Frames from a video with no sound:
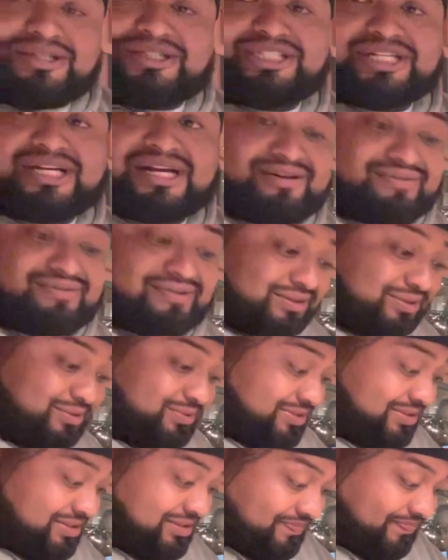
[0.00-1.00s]
Check it out,
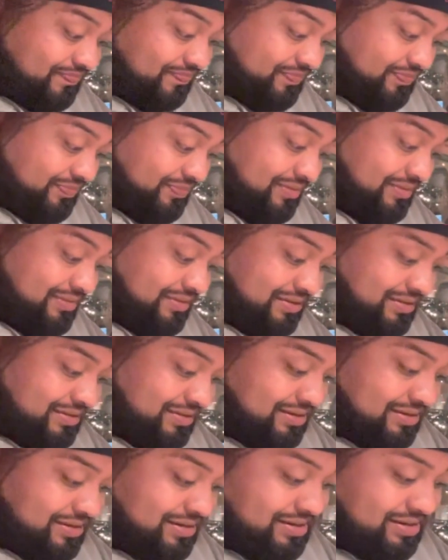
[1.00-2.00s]
vatos. Oh my
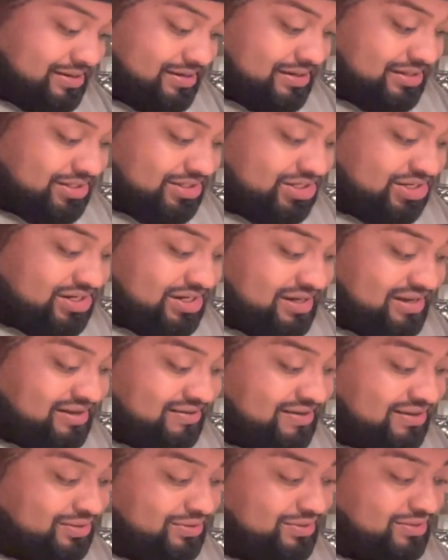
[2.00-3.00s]
goodness. Check it out,
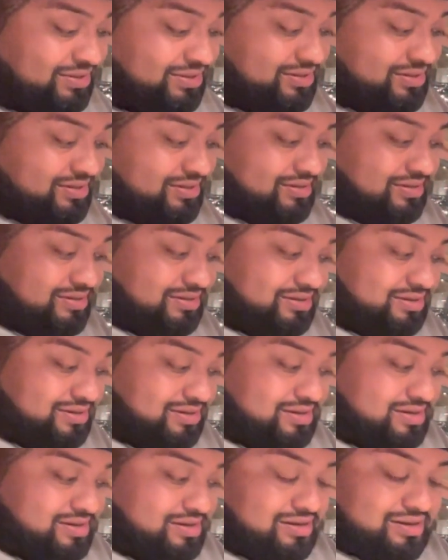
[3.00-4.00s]

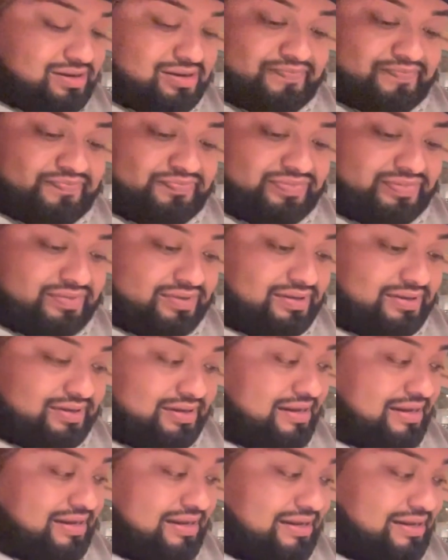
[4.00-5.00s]
vatos. Get a bite, guys.
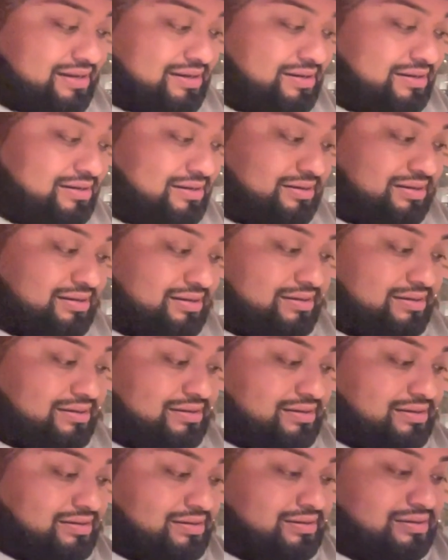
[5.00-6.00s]
Get a bite of
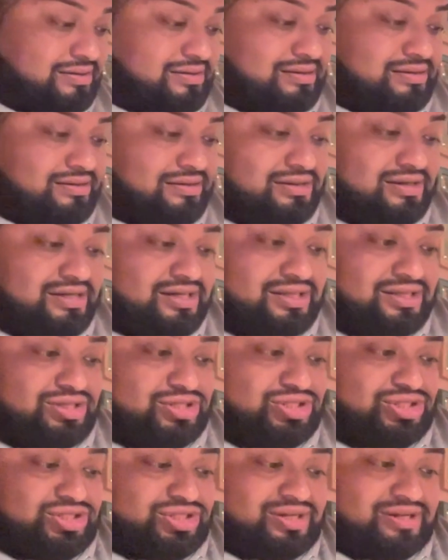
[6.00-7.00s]
this. Look at this
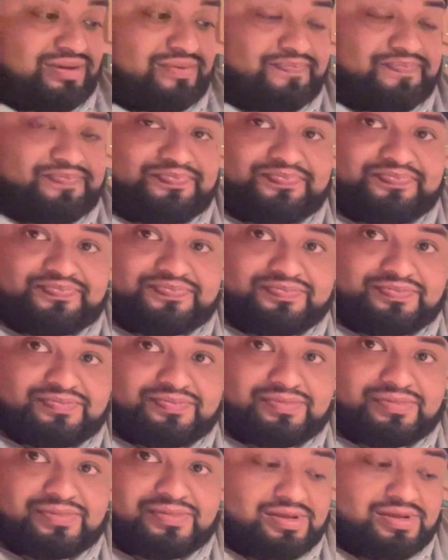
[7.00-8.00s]
shit. Put it up close.